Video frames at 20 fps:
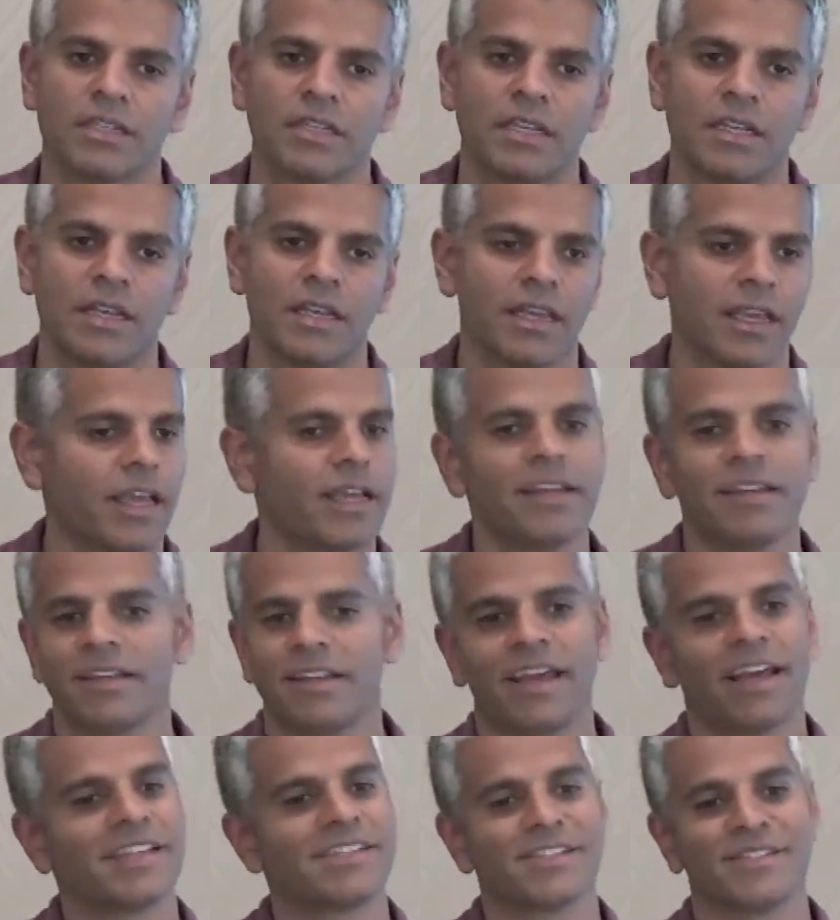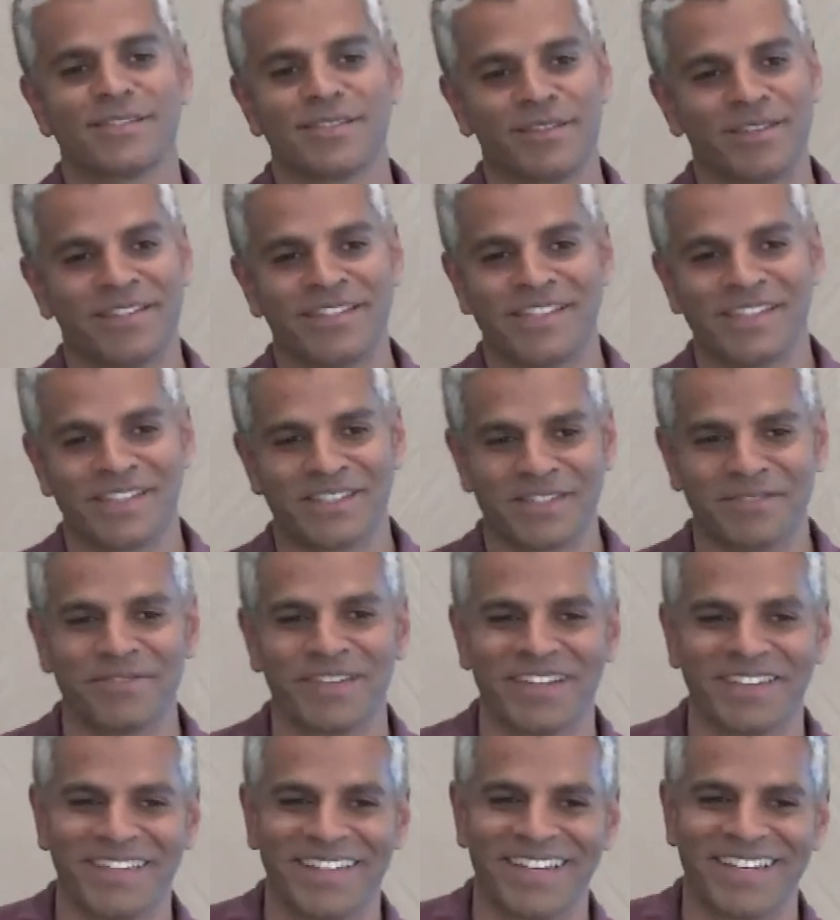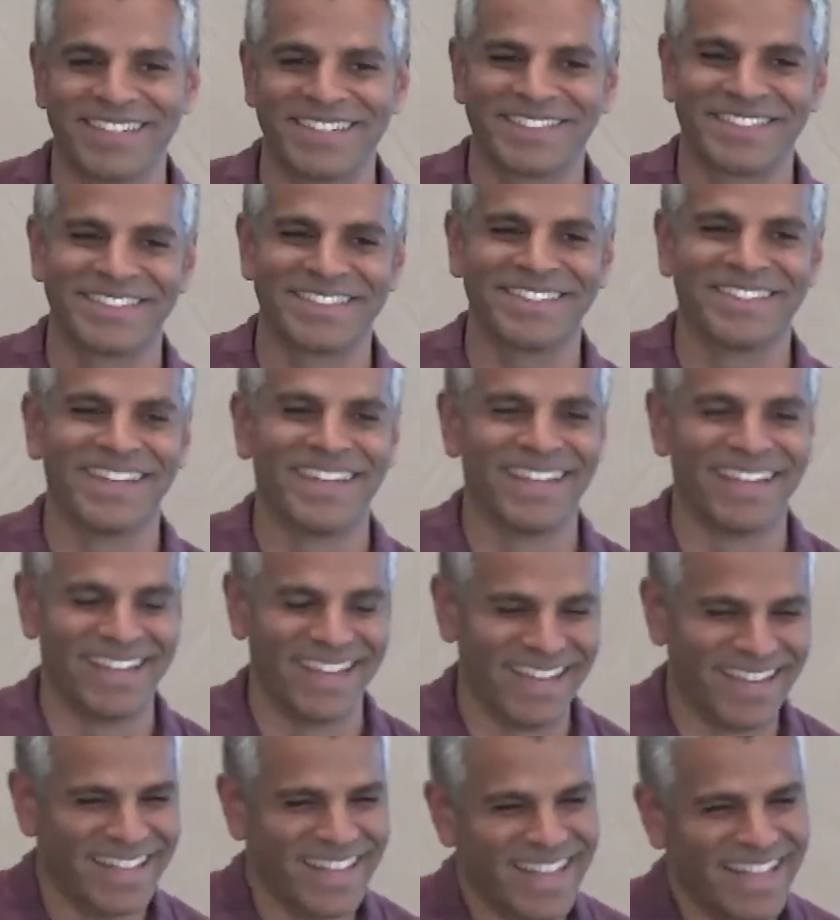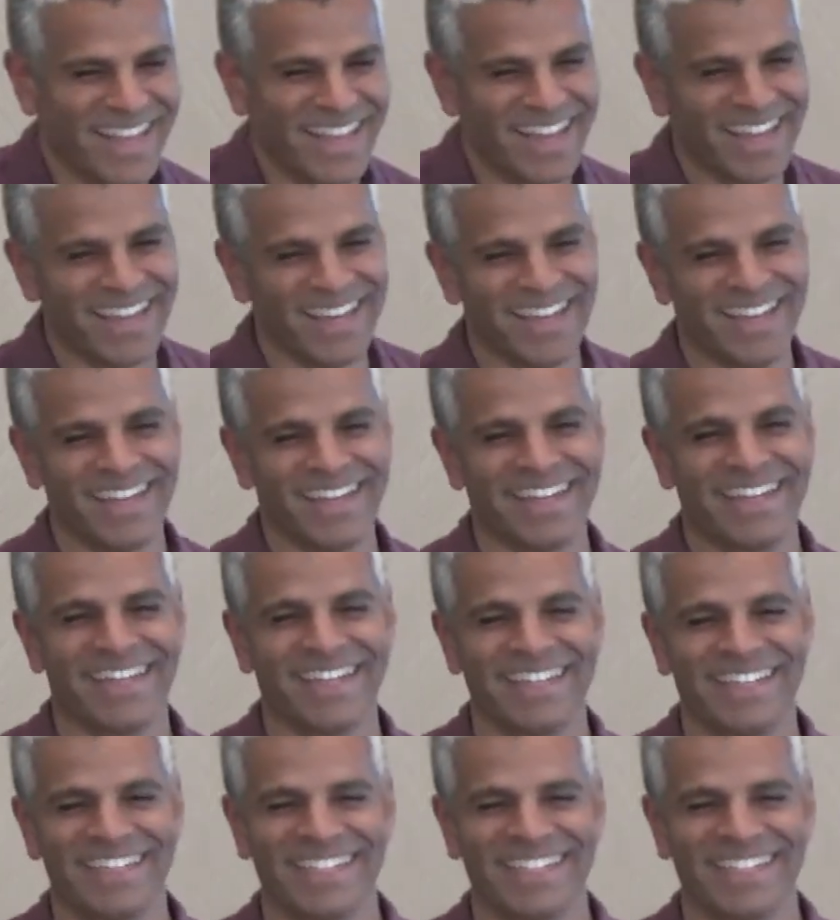Yeah. And hasn't slowed the system down yet. So. Yeah, and, and killed it.